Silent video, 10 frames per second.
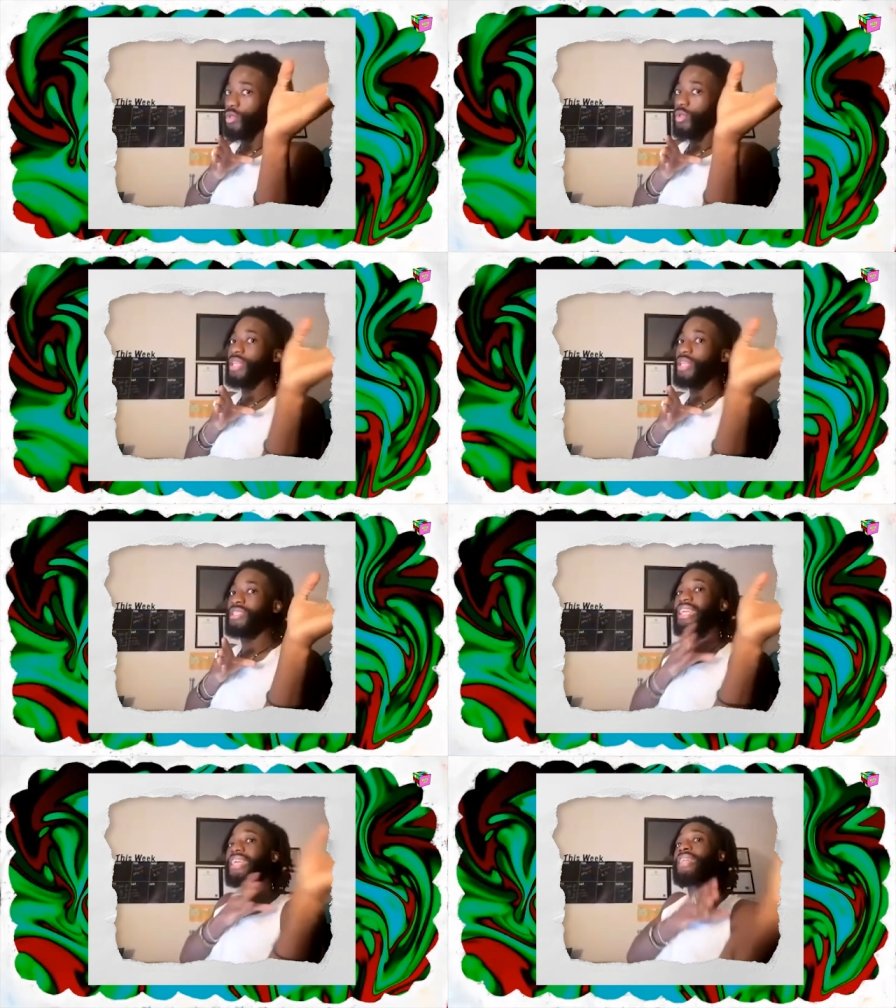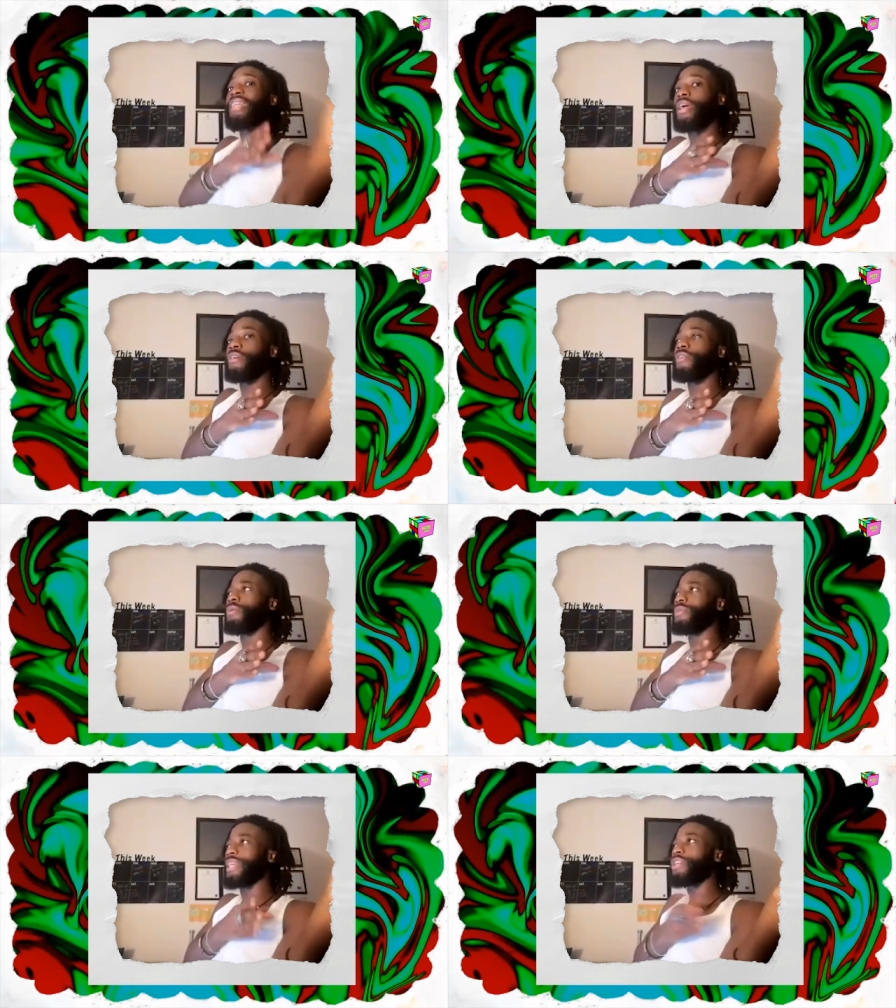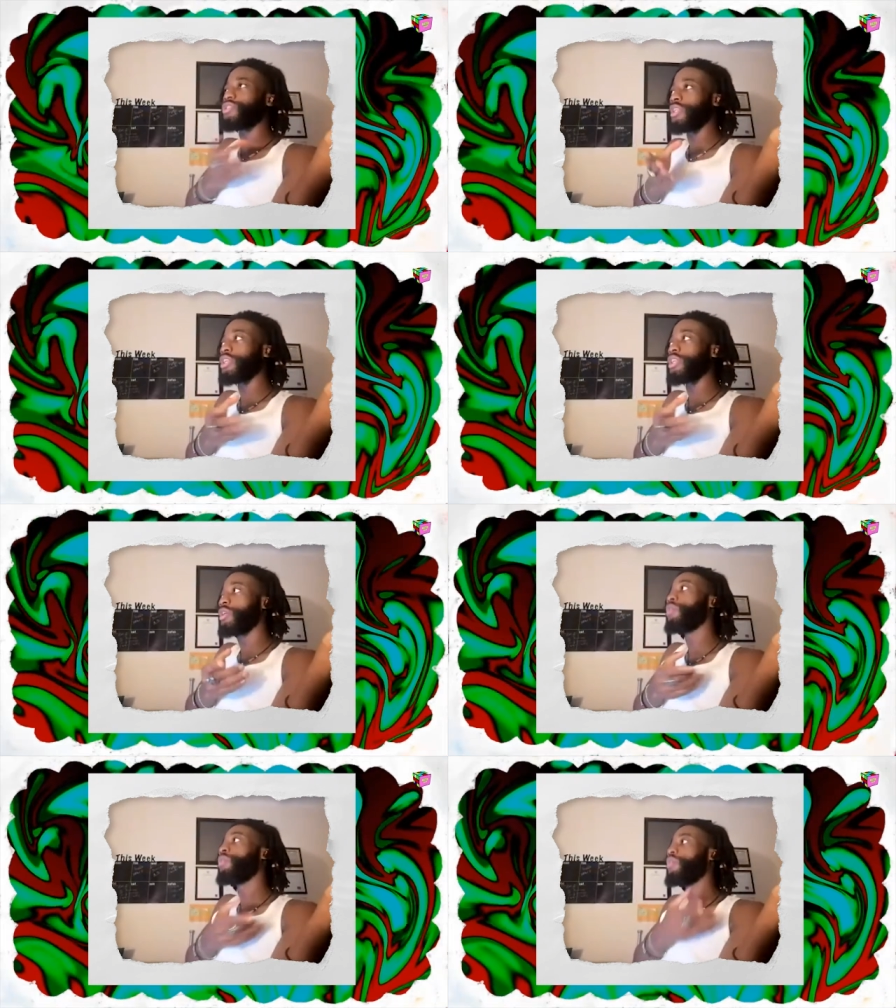authentic in that era was actually, you know,